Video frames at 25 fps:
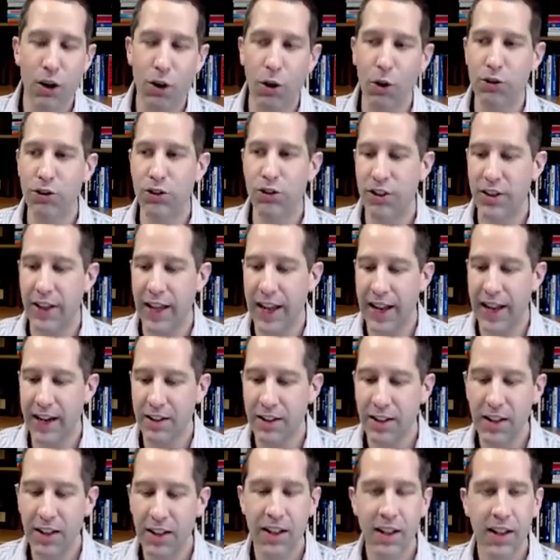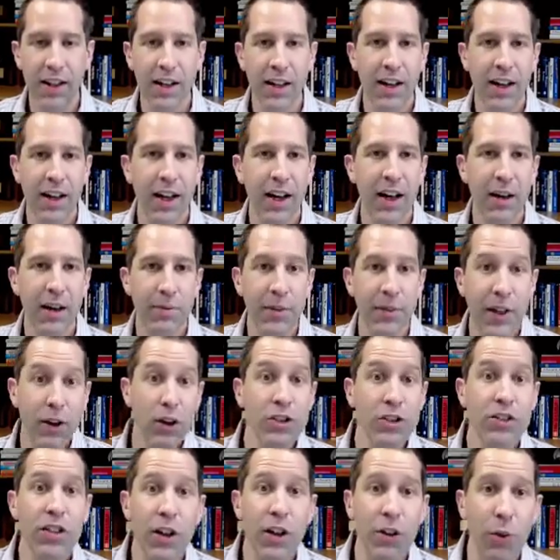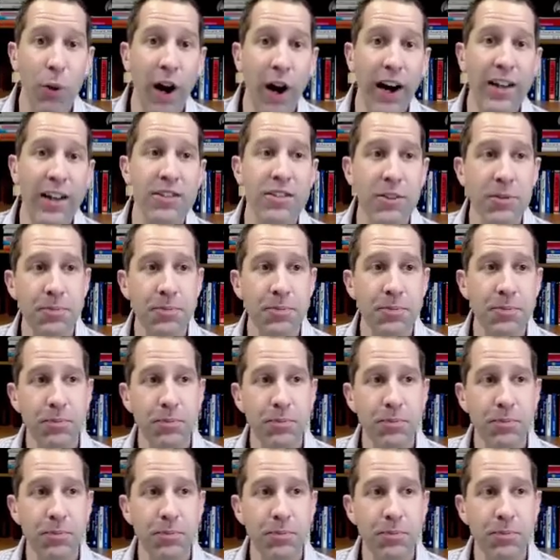culture that looks otherwise.